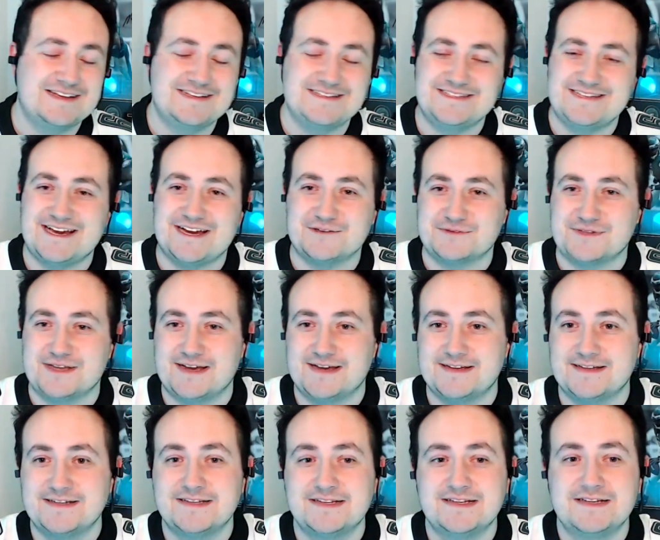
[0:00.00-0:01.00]
Doubt
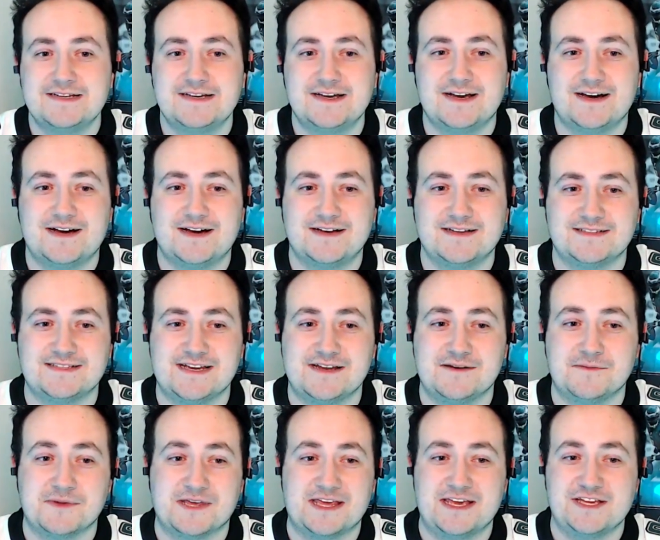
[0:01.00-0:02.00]
that. Uh,
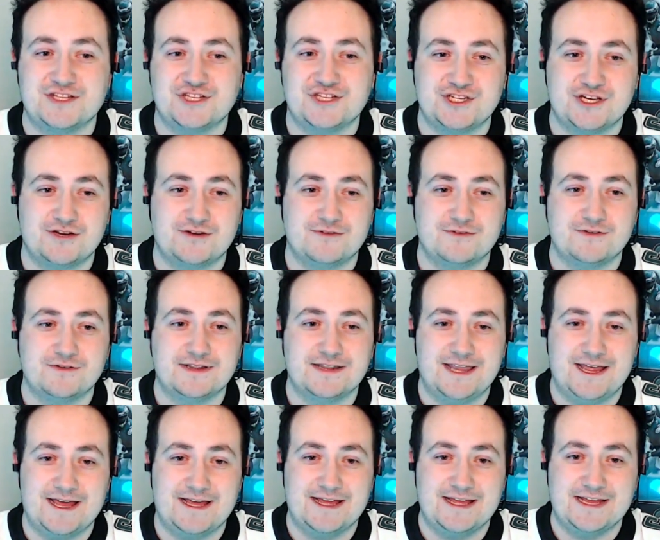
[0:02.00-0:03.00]
Tanner McKee's shown
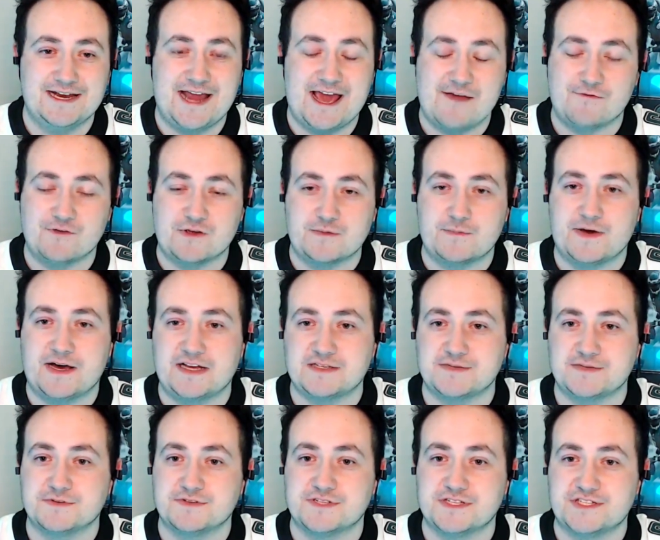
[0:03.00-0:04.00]
that in every
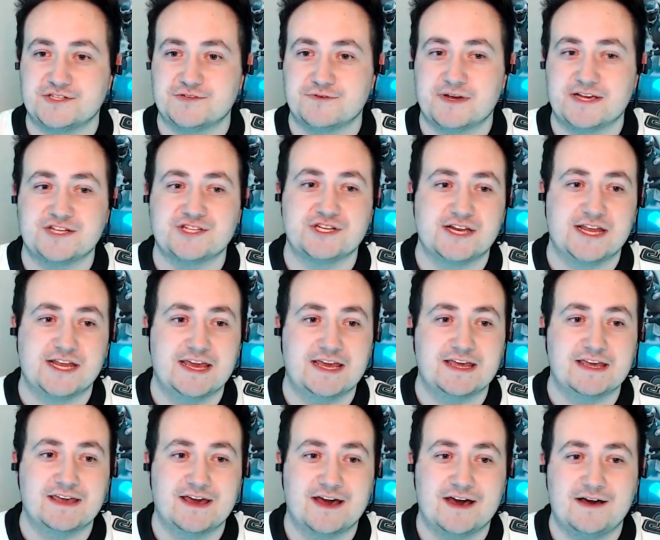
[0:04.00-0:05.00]
possible situation he
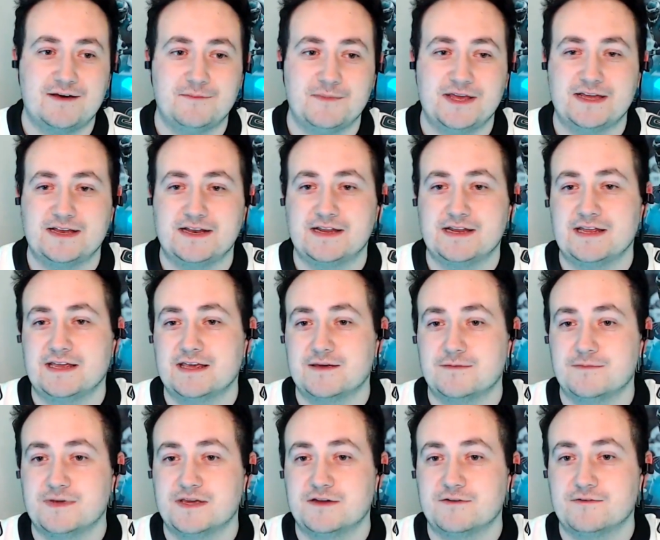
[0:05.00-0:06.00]
can come in and he
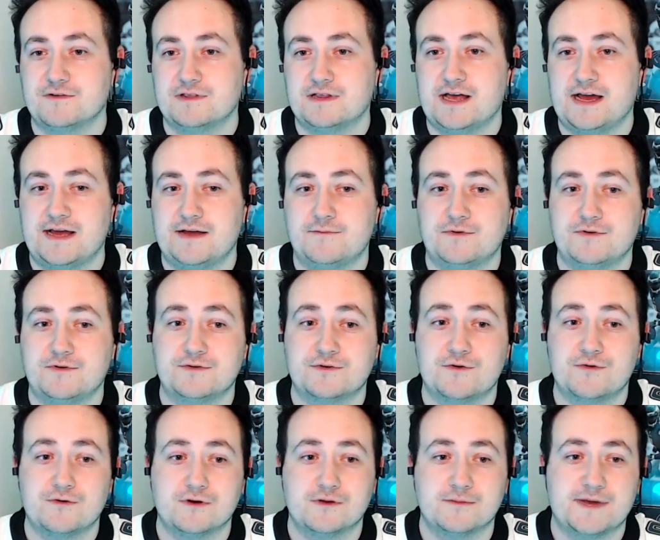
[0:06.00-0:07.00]
can be a reliable
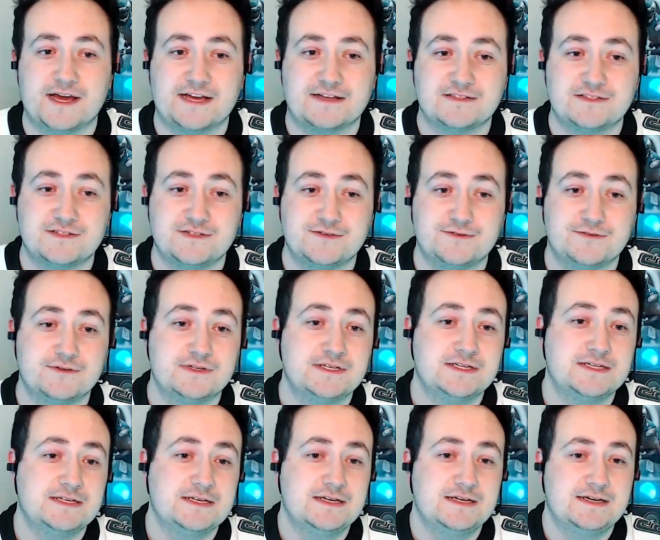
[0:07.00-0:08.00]
quarterback too.
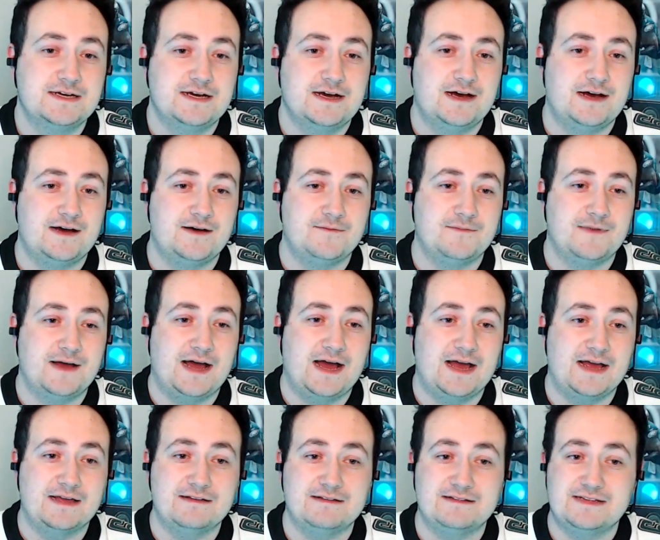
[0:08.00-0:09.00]
Um,
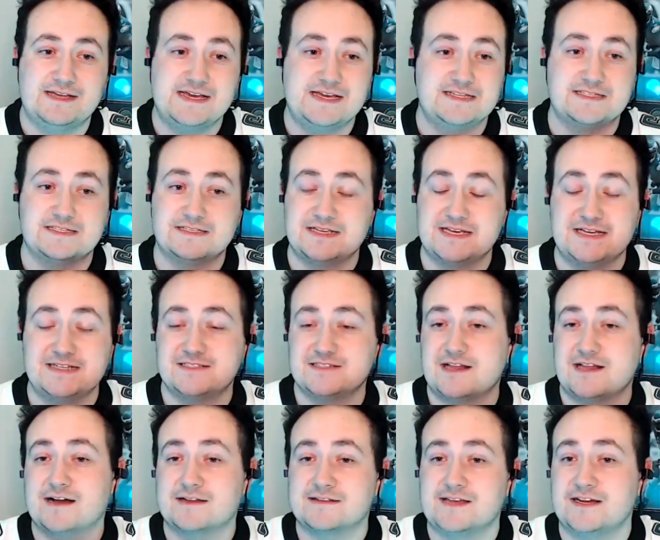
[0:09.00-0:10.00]
I he's he's
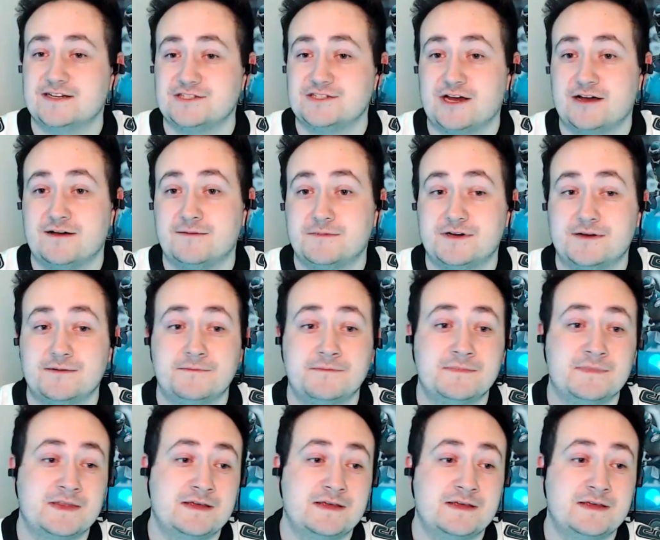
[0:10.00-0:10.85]
locked that job up.